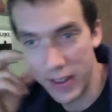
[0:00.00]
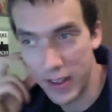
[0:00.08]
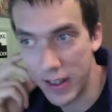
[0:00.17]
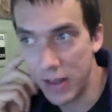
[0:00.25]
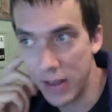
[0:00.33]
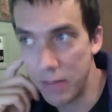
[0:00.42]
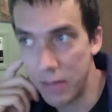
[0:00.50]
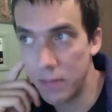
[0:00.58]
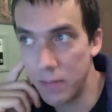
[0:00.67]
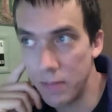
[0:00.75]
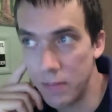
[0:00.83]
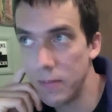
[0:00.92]

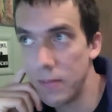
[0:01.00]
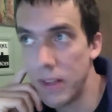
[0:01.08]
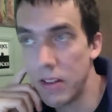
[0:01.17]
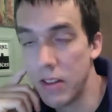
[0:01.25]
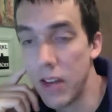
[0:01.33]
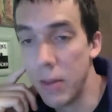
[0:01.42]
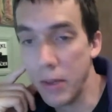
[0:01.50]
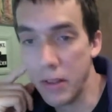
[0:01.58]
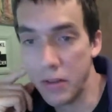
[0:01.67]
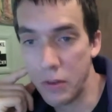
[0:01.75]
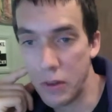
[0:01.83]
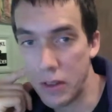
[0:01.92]
as a topic
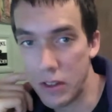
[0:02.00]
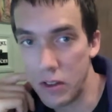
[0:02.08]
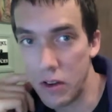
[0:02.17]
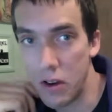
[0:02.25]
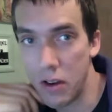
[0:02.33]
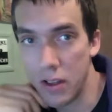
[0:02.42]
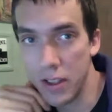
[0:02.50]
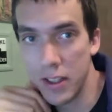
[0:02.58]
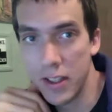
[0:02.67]
for a talk.